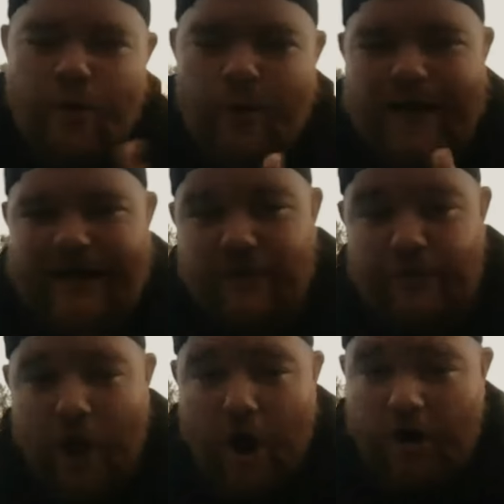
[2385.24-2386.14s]
who either
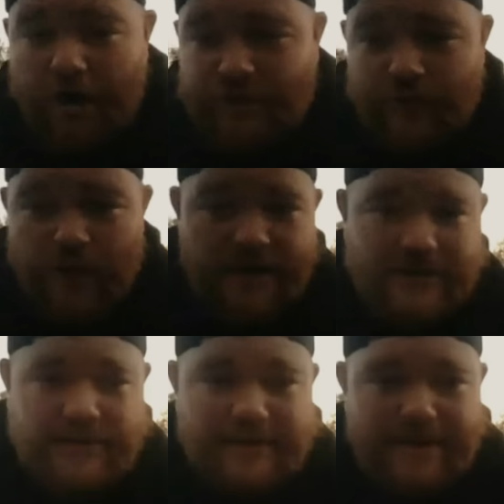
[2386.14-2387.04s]
the artist
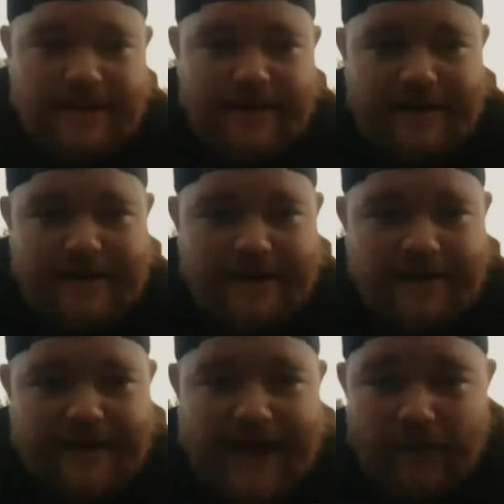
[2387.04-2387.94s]
was
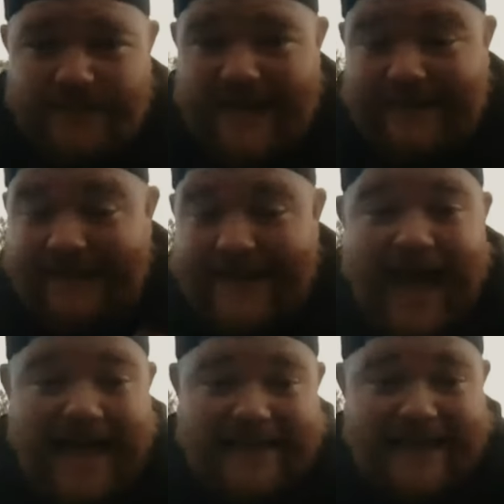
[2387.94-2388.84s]
that was like the guy
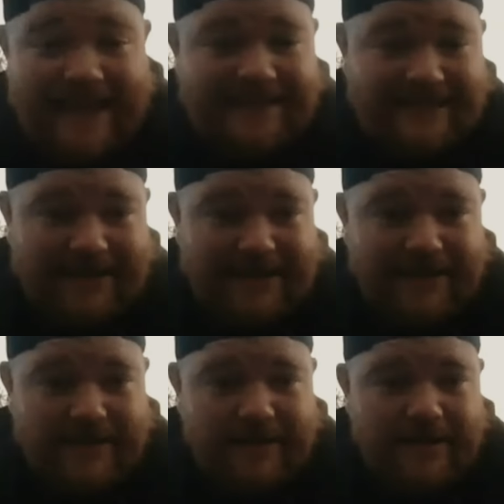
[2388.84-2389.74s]
in that city
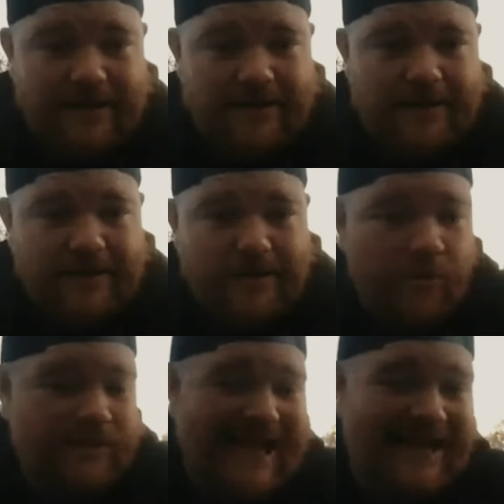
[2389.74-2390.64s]
who
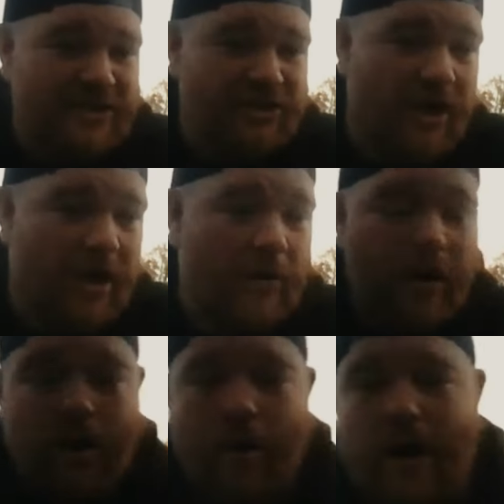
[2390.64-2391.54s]
was at the show,
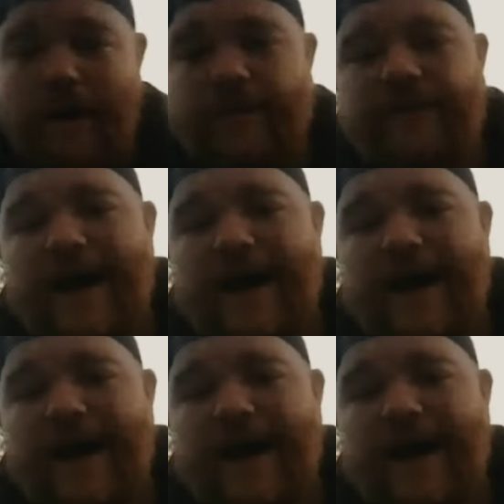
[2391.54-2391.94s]
or I would